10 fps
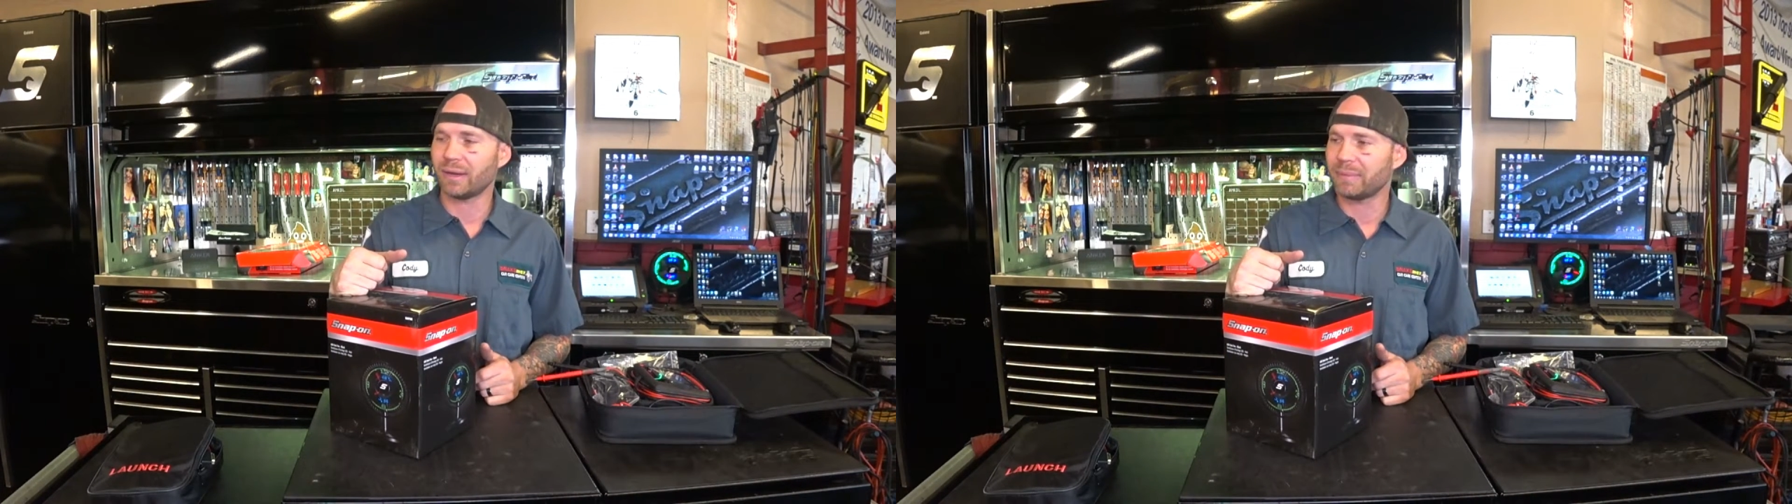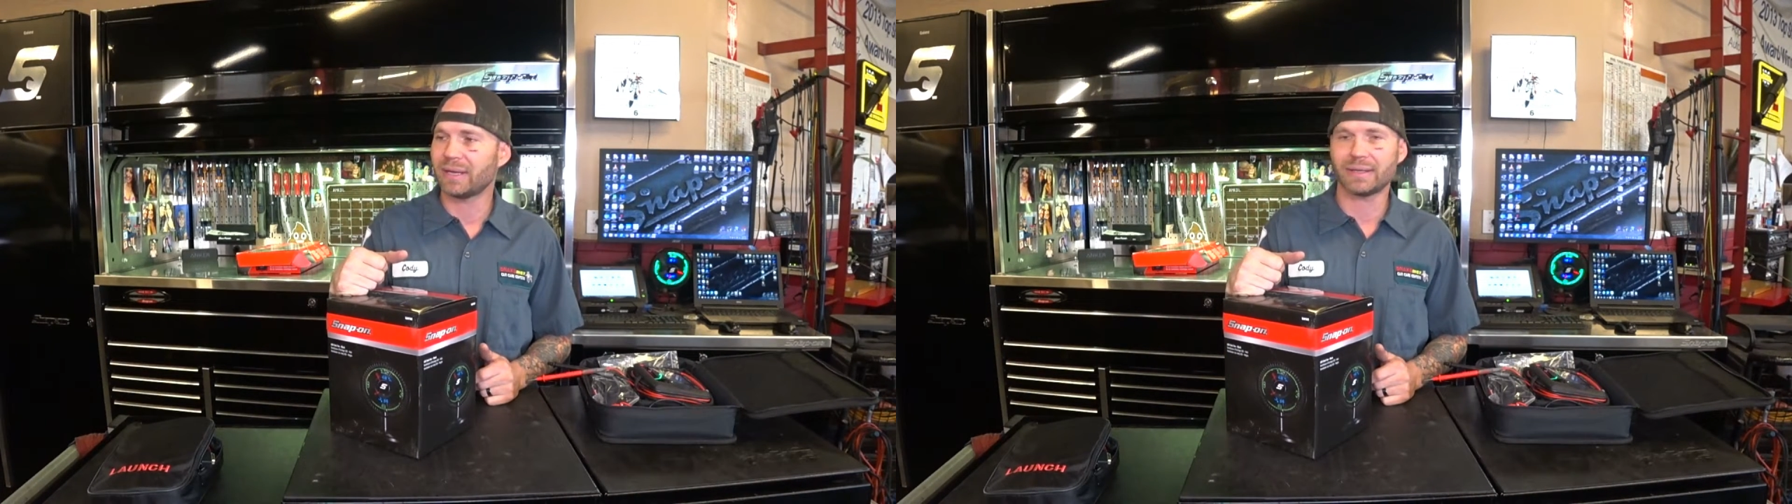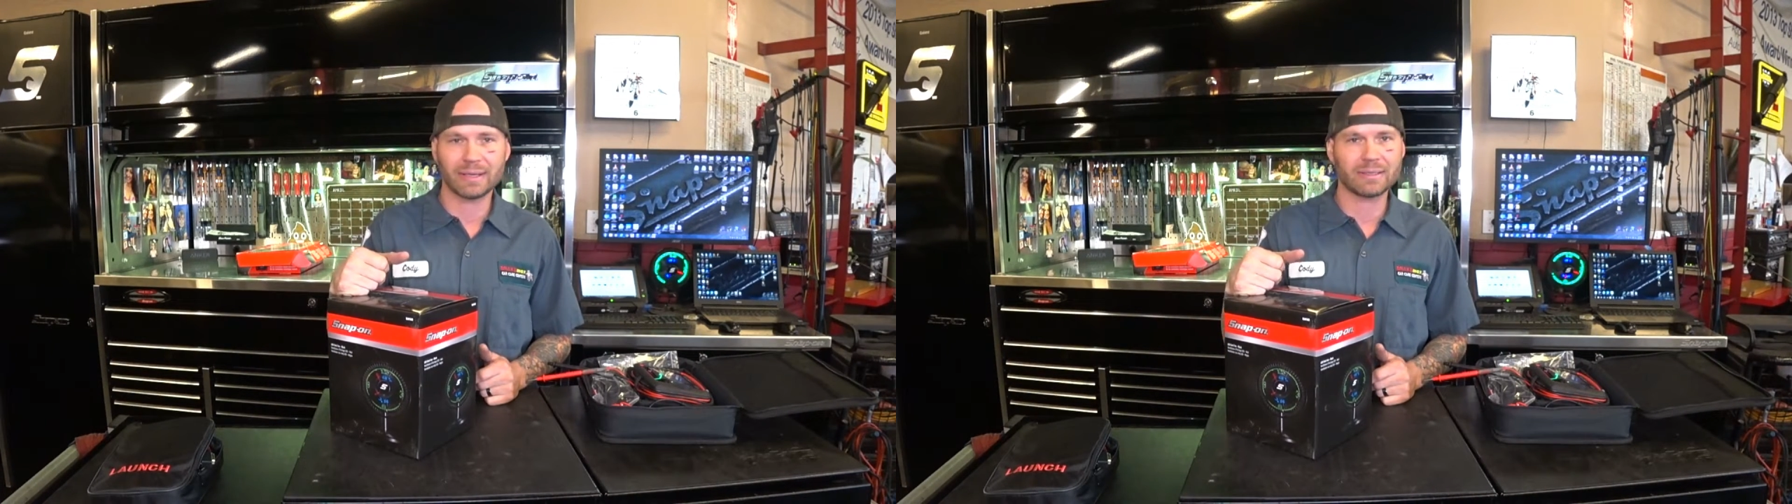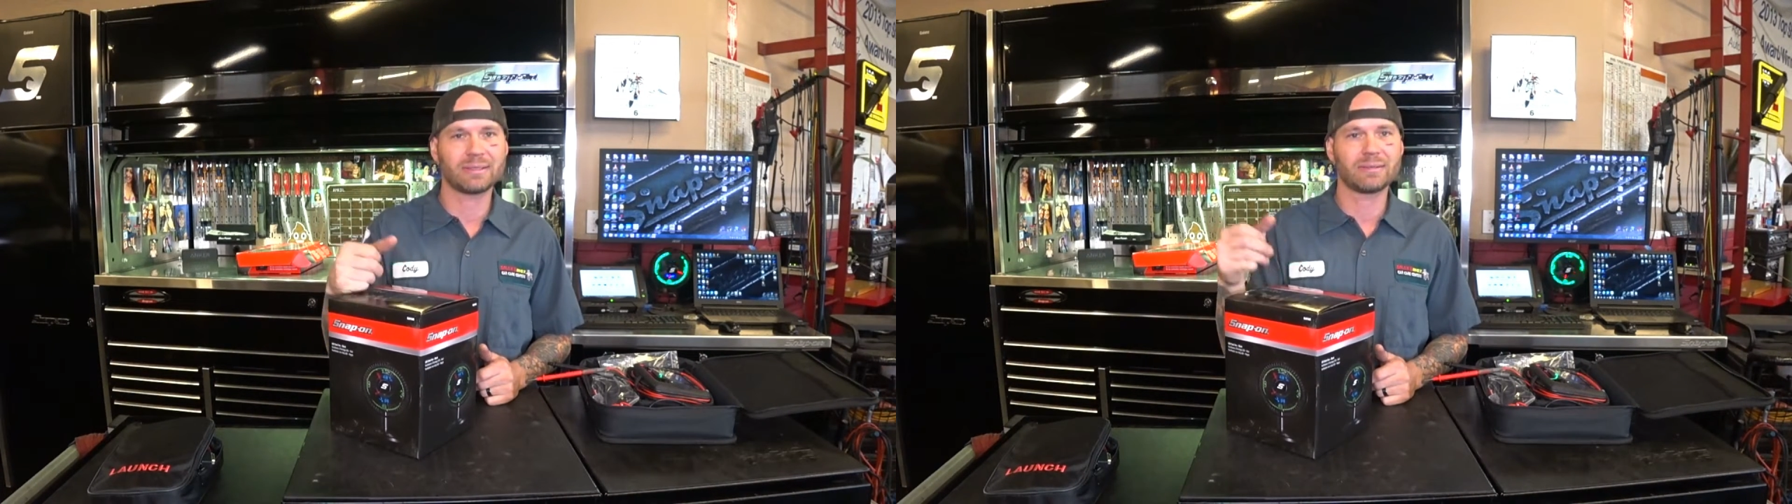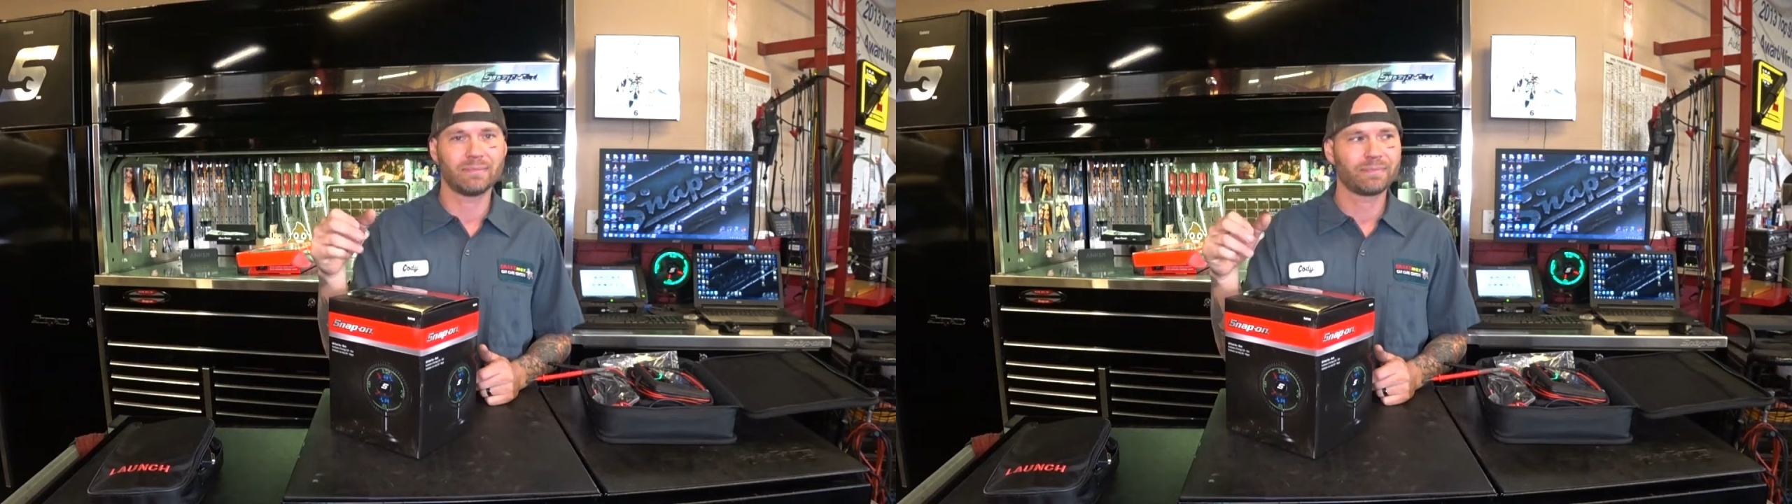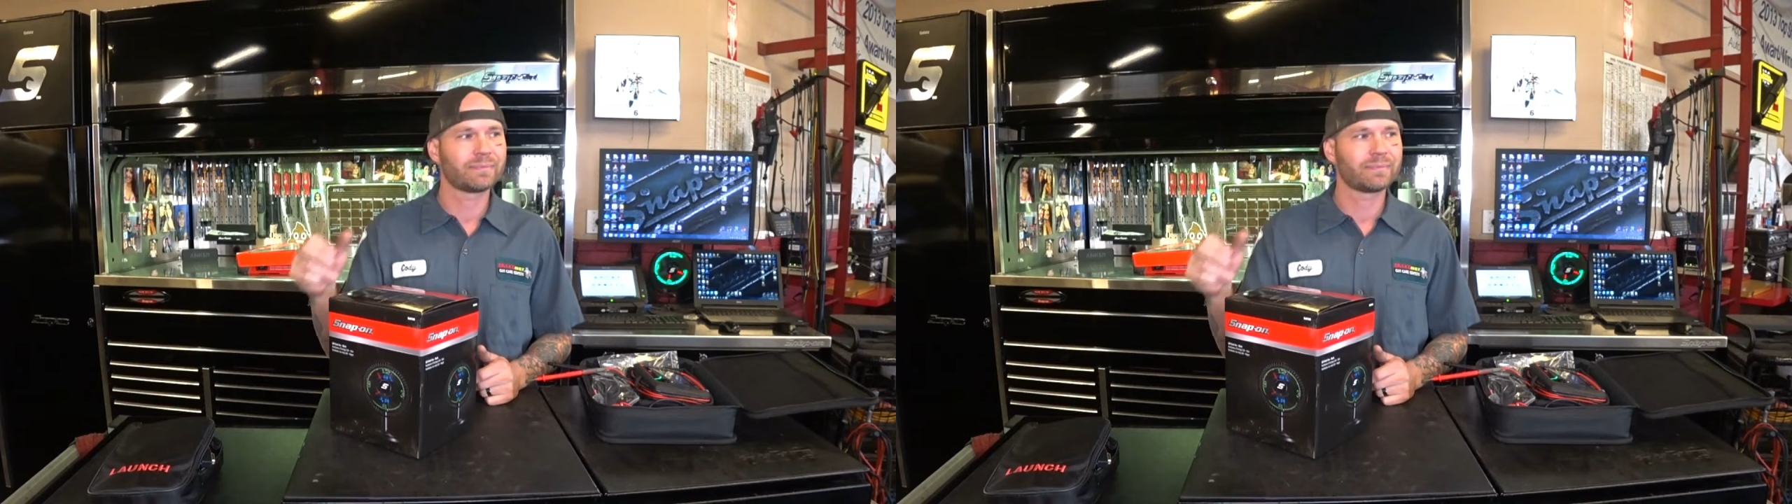I mean, it's